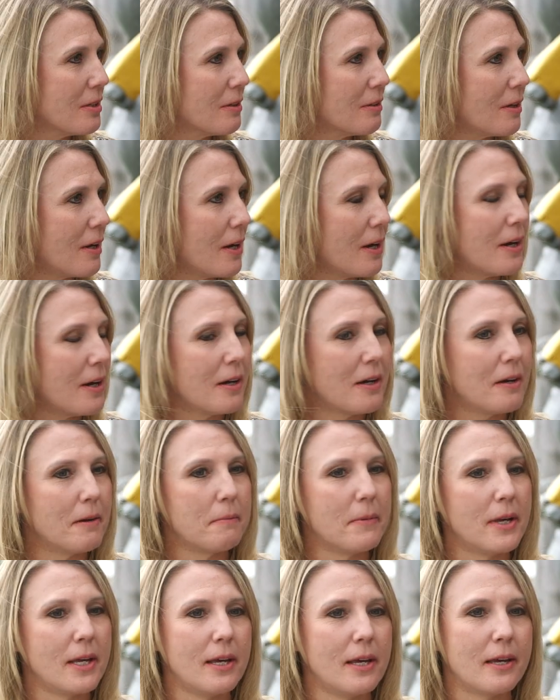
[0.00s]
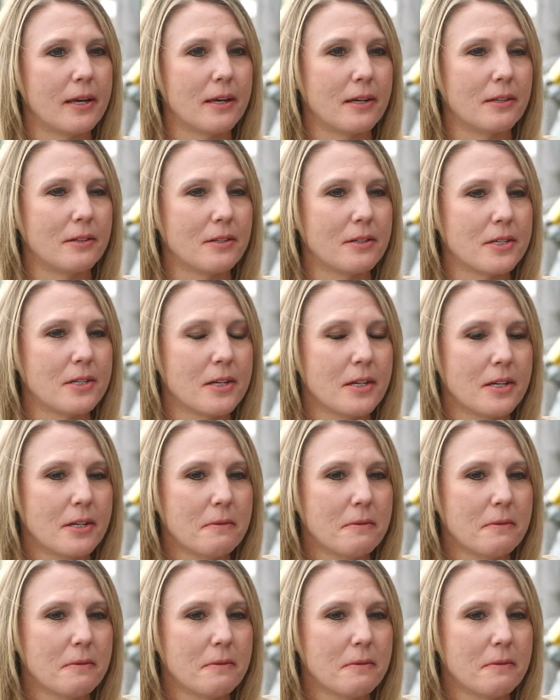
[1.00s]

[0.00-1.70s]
mm -hmm. um, and